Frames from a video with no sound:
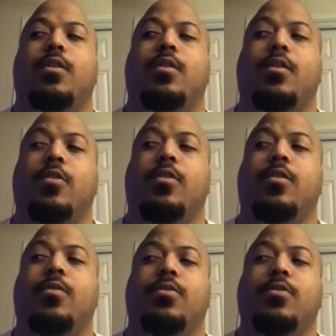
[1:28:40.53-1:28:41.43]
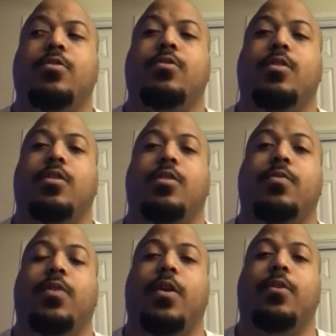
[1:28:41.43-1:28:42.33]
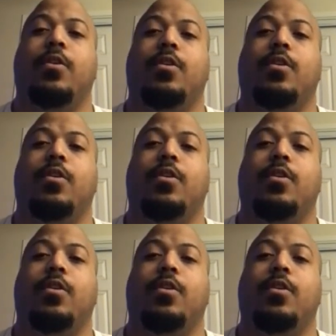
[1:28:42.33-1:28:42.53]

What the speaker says: Laura Fontoura is very